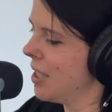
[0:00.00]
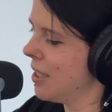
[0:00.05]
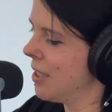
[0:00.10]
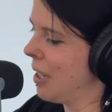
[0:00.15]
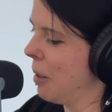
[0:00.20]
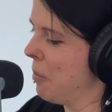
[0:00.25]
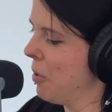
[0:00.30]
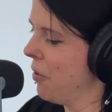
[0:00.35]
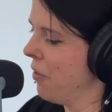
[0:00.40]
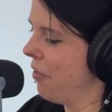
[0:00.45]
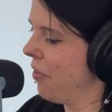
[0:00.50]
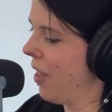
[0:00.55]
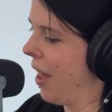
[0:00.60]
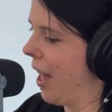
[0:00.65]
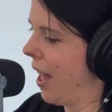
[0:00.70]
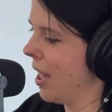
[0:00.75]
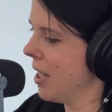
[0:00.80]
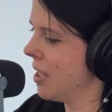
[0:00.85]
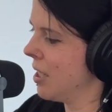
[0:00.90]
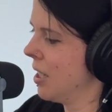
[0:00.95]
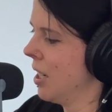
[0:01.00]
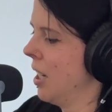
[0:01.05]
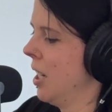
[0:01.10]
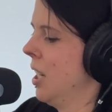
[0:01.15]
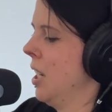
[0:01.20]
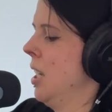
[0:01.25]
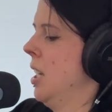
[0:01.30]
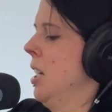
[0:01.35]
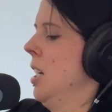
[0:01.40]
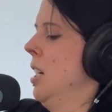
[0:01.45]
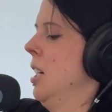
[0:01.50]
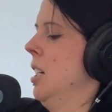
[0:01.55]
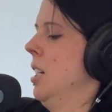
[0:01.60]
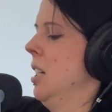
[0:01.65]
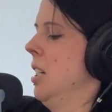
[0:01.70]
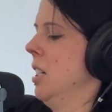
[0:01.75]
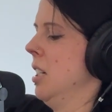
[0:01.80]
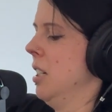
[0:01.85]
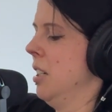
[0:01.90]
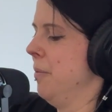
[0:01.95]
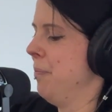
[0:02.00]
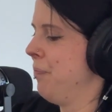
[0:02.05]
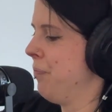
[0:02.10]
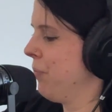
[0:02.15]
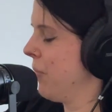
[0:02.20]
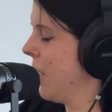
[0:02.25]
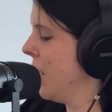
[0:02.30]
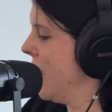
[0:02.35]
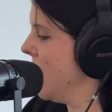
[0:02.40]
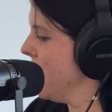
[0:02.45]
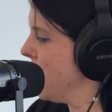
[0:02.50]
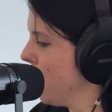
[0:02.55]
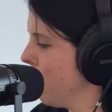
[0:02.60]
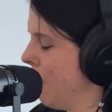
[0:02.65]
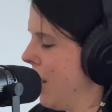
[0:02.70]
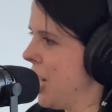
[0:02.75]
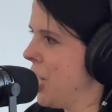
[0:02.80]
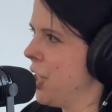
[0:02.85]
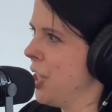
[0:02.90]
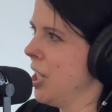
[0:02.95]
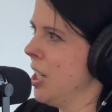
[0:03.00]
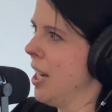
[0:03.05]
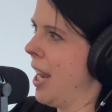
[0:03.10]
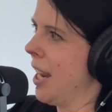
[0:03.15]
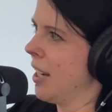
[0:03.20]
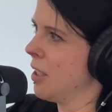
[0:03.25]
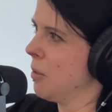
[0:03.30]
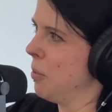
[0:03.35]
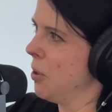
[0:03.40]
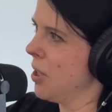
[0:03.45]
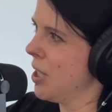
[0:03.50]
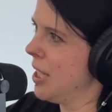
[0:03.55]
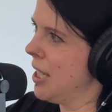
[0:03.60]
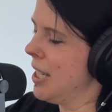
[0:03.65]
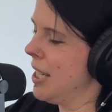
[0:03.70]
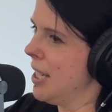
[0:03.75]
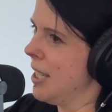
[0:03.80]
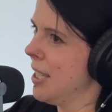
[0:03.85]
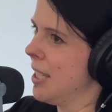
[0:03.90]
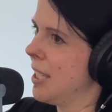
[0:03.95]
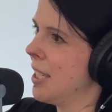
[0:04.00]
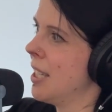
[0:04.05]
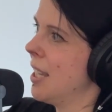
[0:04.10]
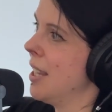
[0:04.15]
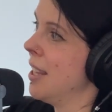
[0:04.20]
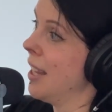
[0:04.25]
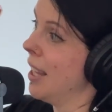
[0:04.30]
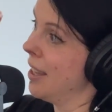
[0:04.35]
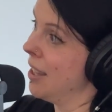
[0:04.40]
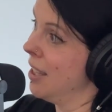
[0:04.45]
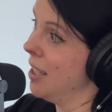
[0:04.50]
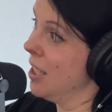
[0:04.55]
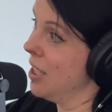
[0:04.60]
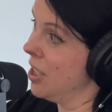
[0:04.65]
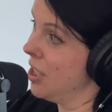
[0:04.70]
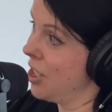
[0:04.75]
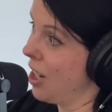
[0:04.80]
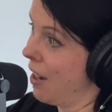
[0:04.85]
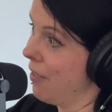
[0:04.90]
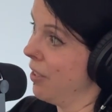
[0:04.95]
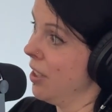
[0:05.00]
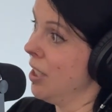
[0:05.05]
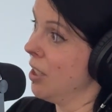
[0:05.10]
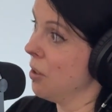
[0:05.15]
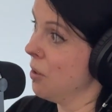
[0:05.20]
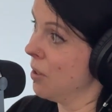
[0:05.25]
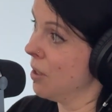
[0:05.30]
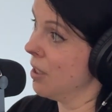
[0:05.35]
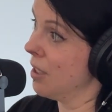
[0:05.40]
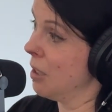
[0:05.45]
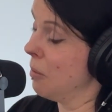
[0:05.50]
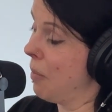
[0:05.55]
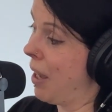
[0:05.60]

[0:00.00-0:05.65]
some of that integration expertise that the Java ecosystem